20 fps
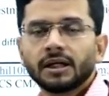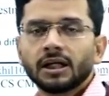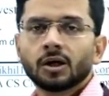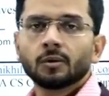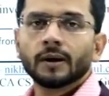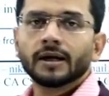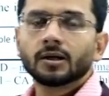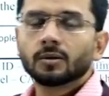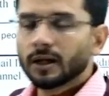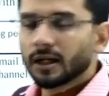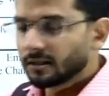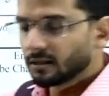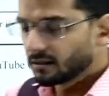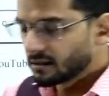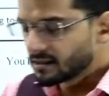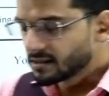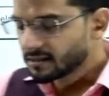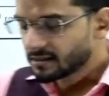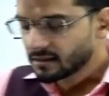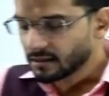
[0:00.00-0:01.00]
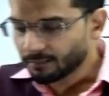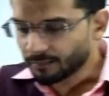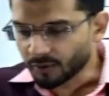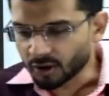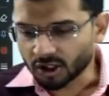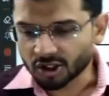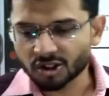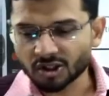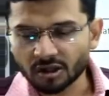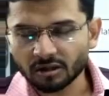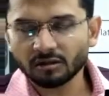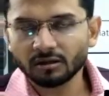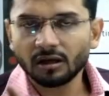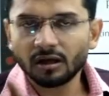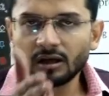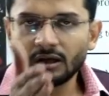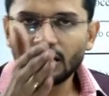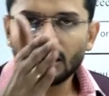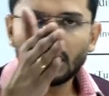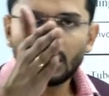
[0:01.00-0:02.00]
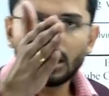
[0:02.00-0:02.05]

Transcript: of them equate together. This is the production